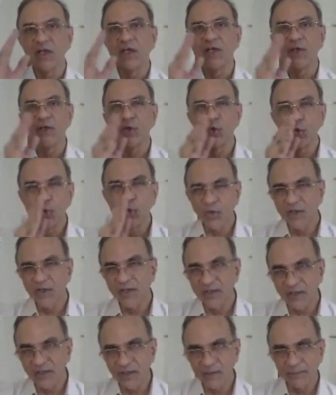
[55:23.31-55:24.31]
you look at
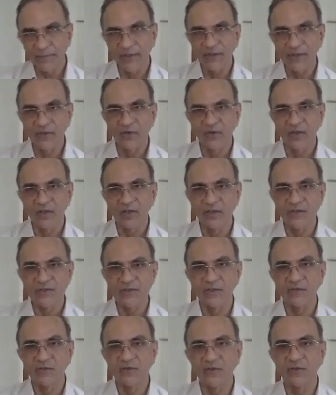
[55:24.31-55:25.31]
interpedicular
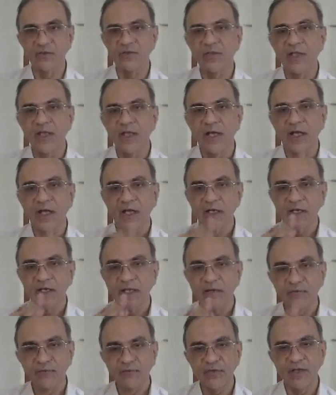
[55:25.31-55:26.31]
distances, and
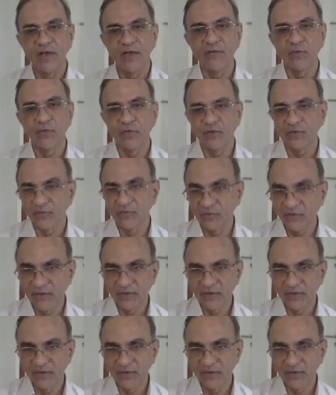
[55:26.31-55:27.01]
if L4 is,